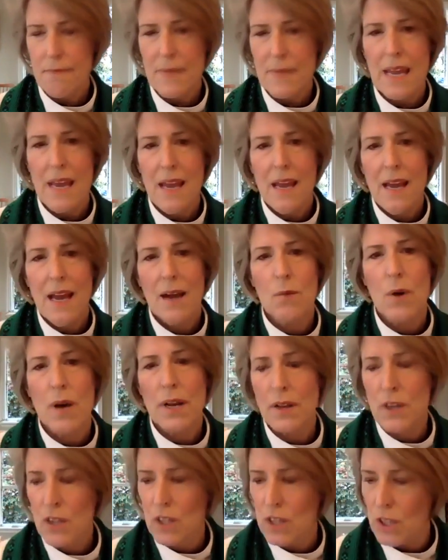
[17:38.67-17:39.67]
I
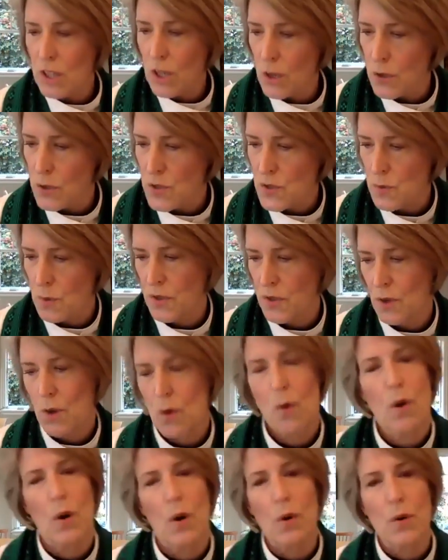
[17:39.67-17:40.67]
want to close with a
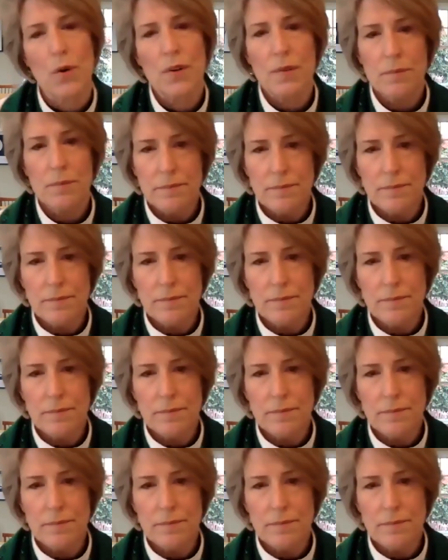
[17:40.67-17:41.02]
quote.